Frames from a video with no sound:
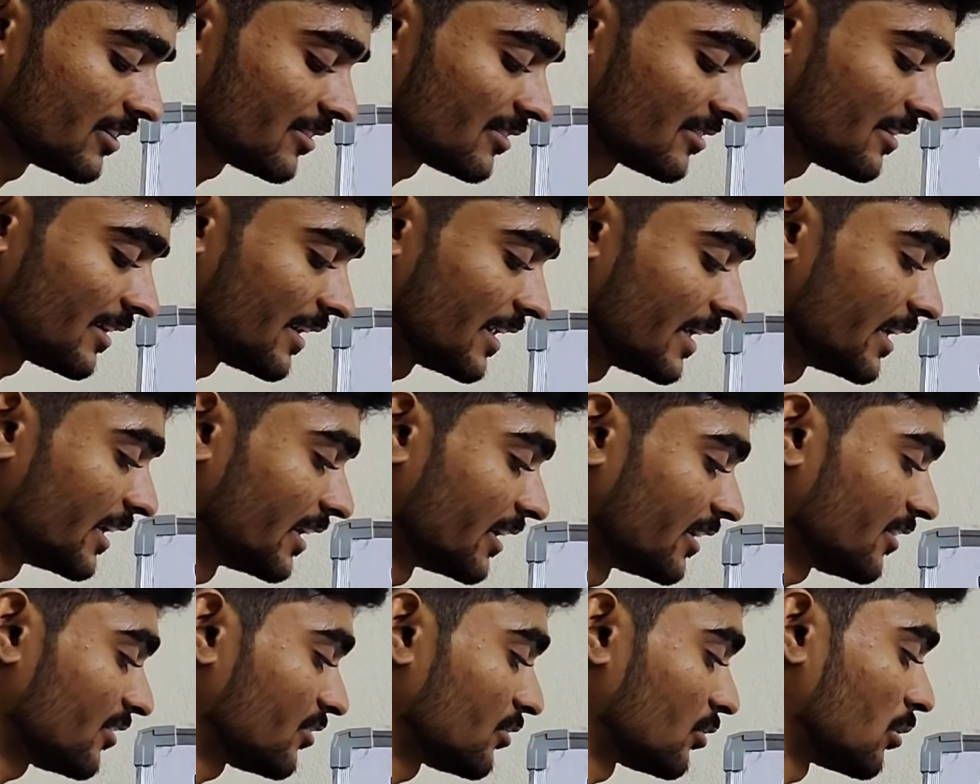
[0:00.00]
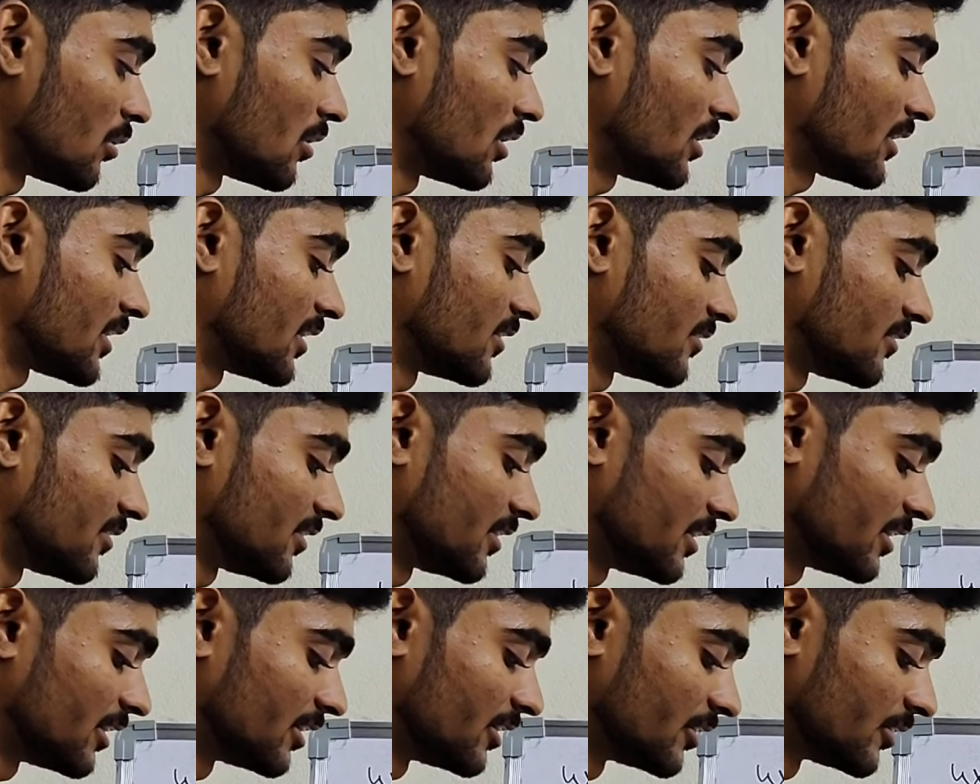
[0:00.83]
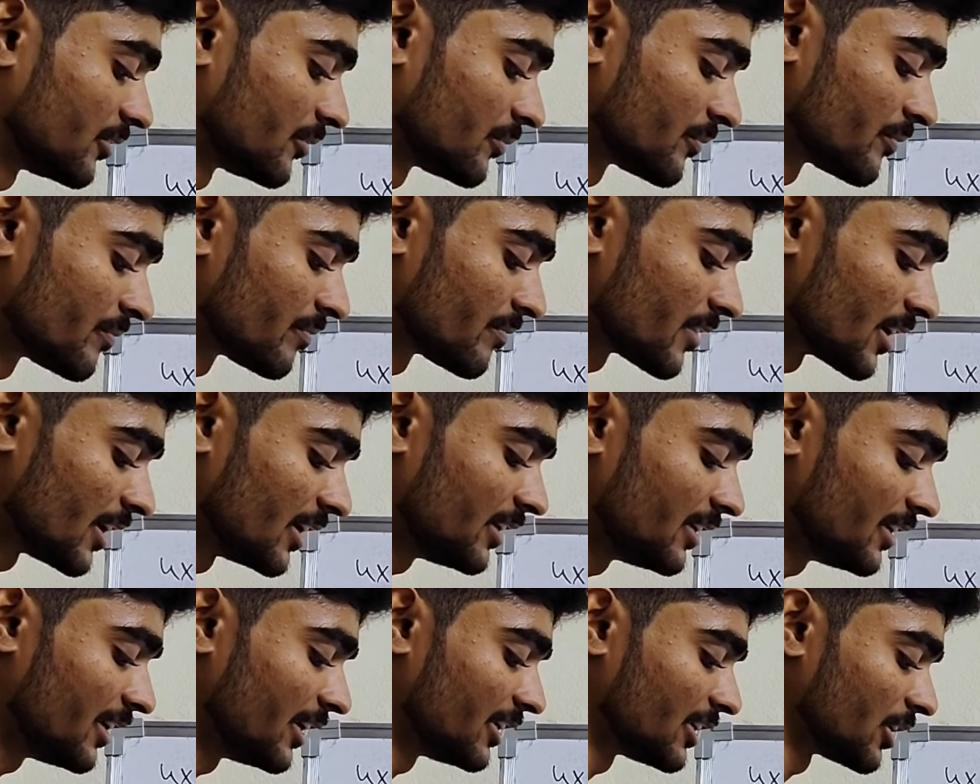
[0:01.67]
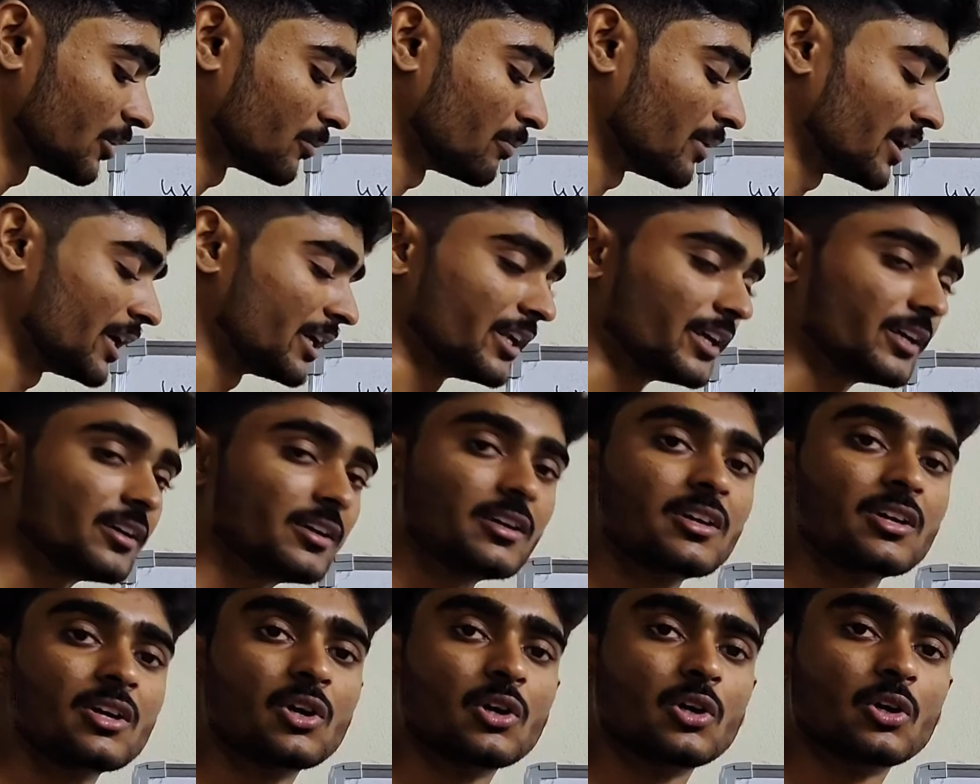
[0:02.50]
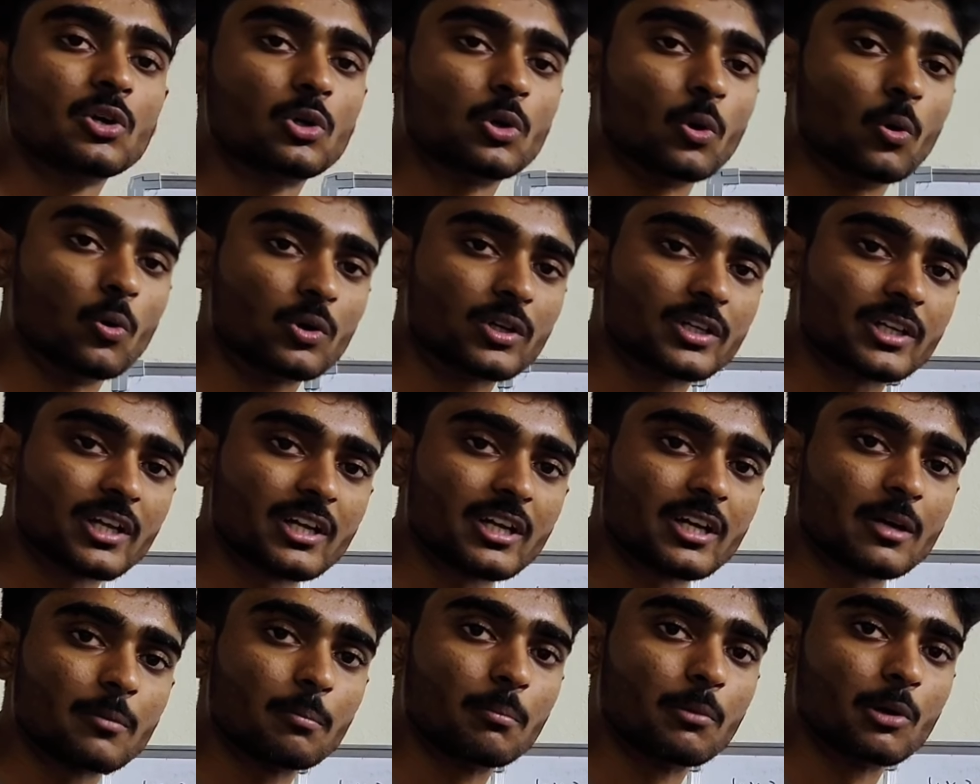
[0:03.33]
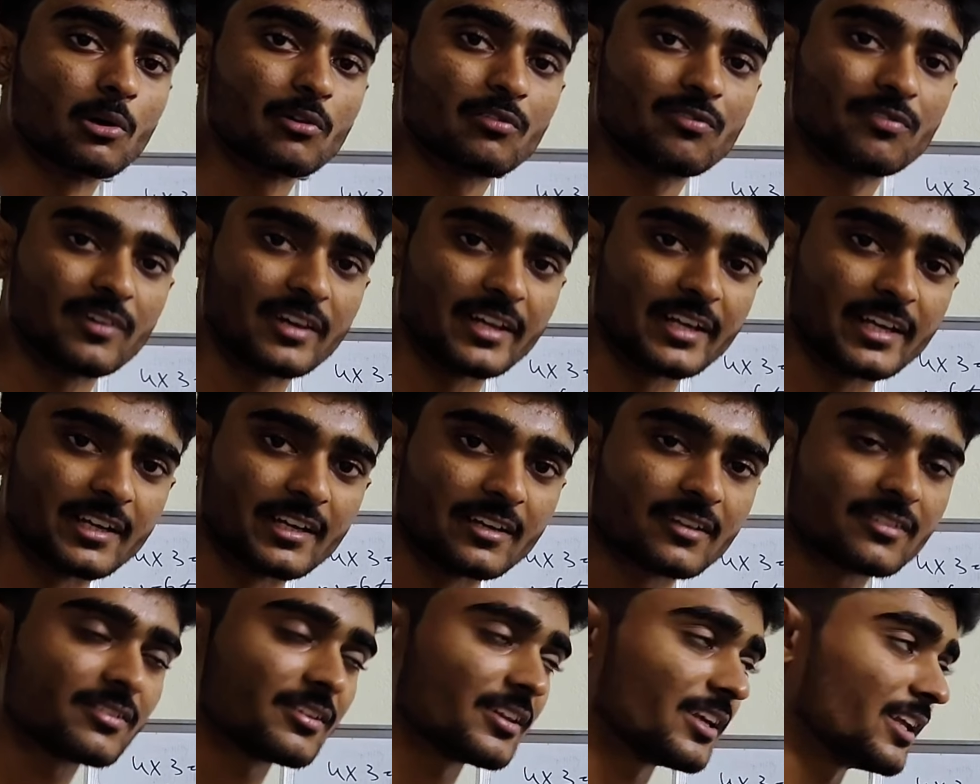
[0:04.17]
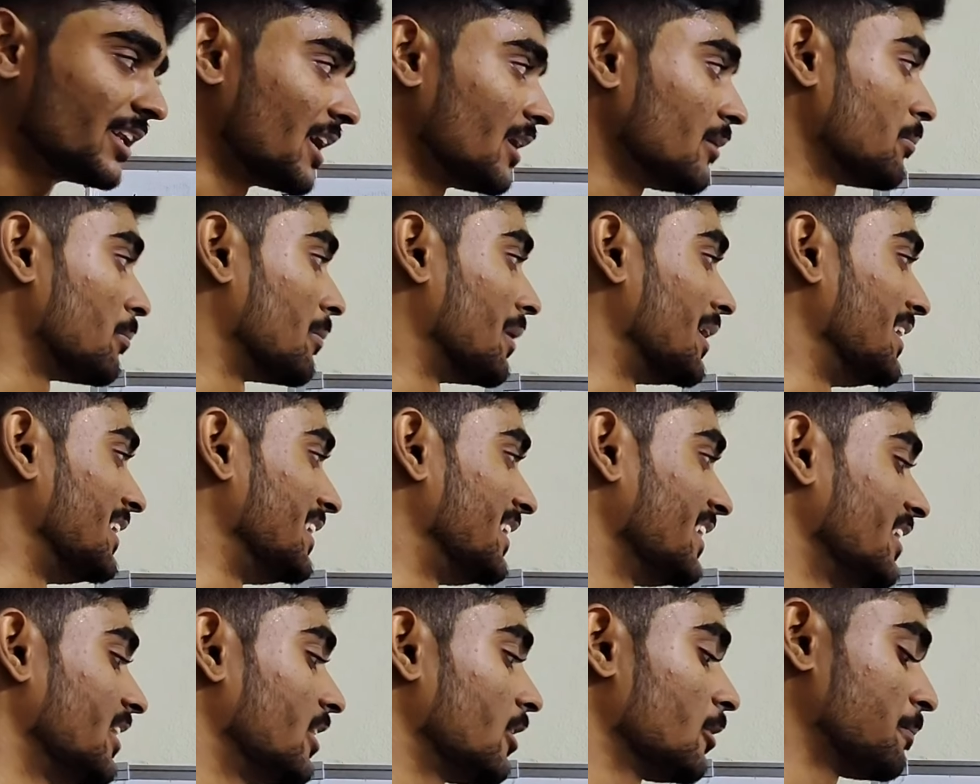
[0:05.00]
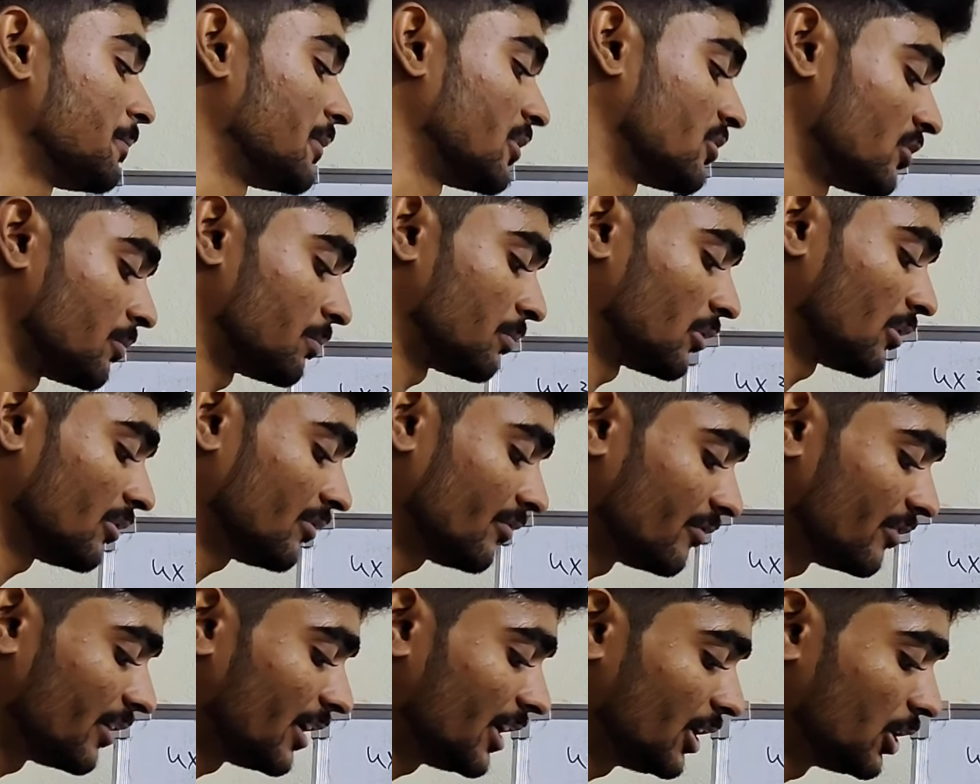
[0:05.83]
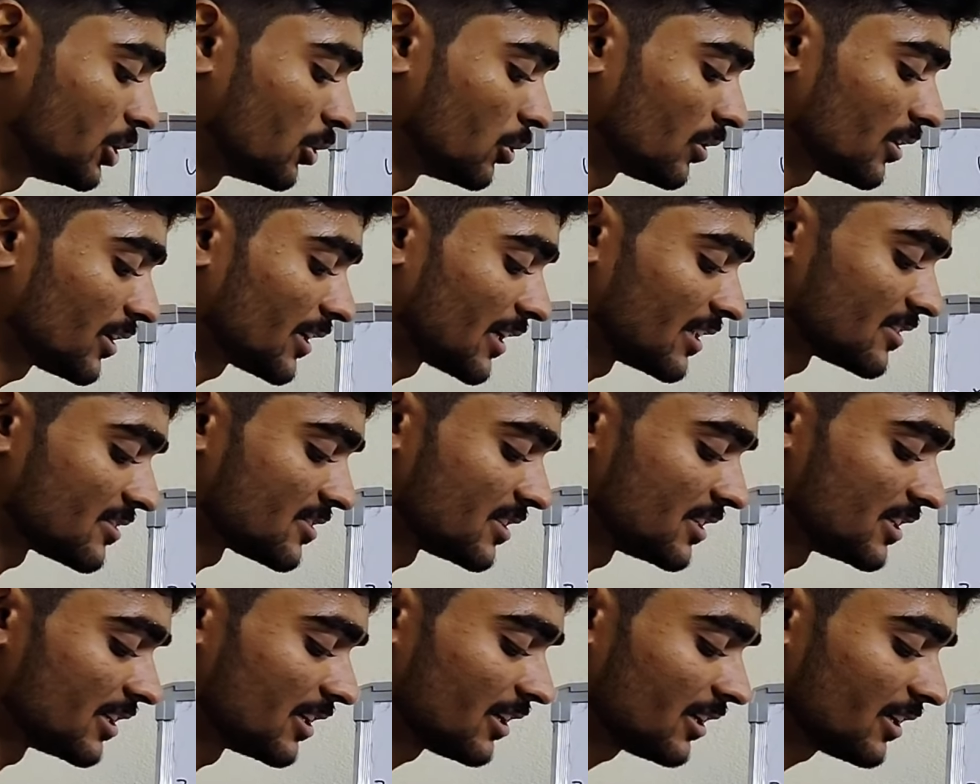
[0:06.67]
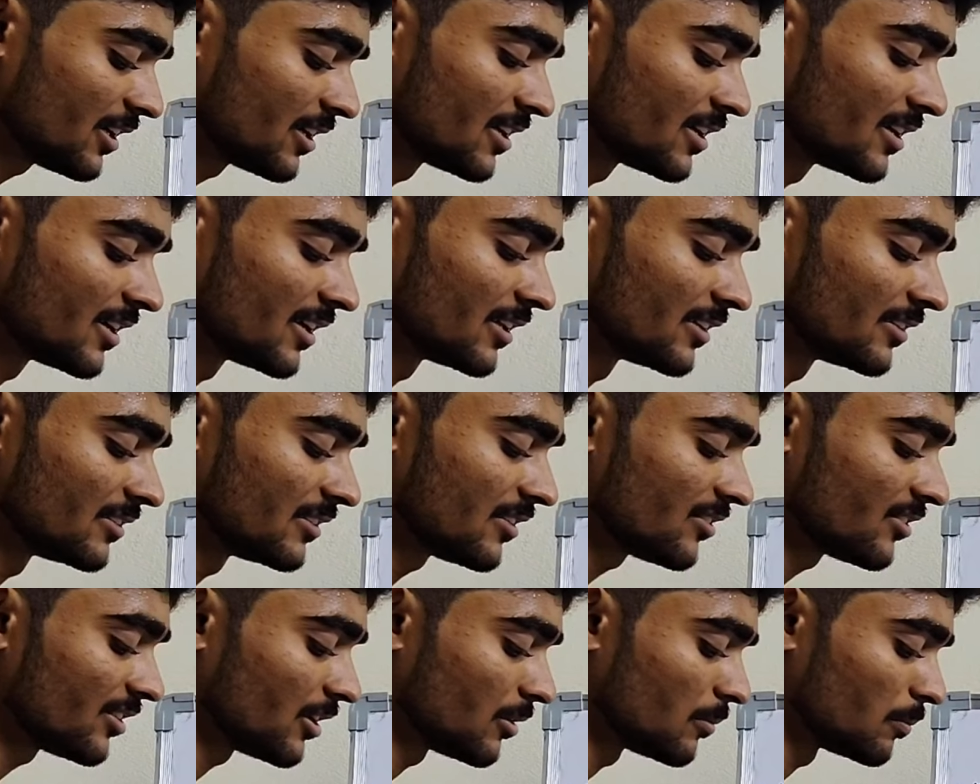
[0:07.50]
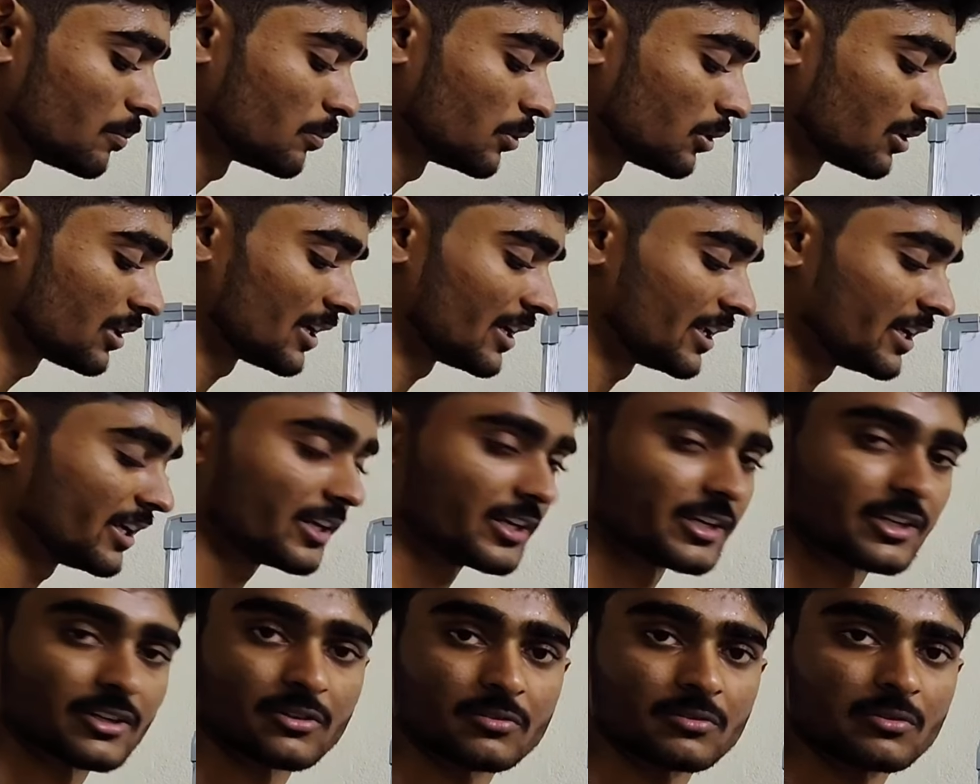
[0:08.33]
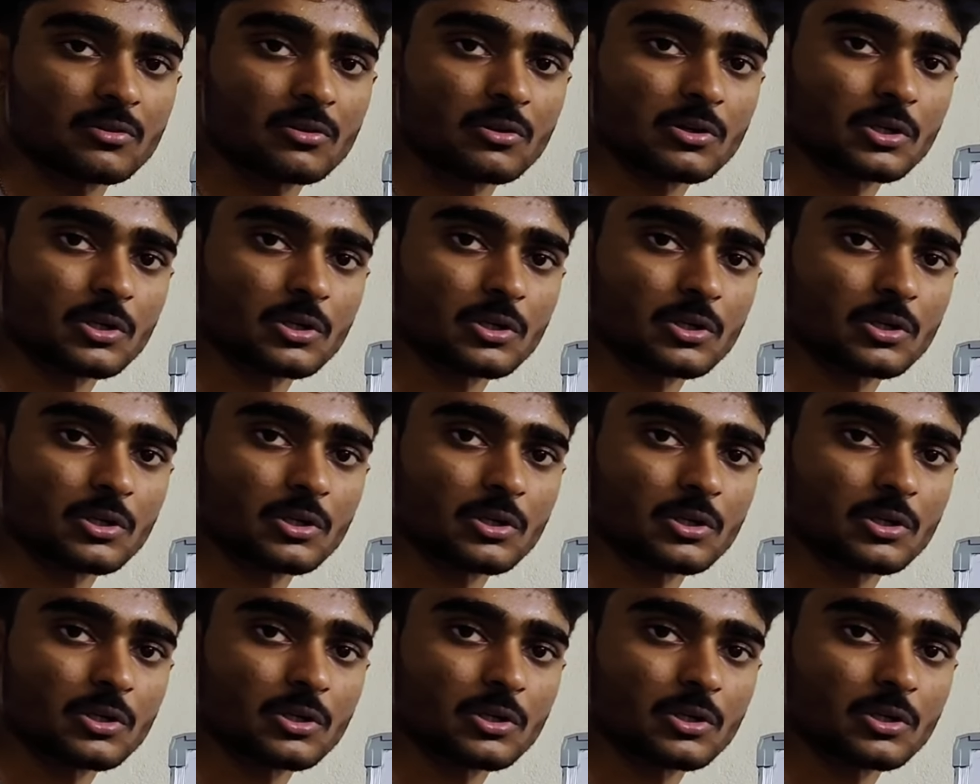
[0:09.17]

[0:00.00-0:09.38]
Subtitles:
This layer is not considered. In determining total number of layers in a multi-layer perceptron, we don't consider this input layer.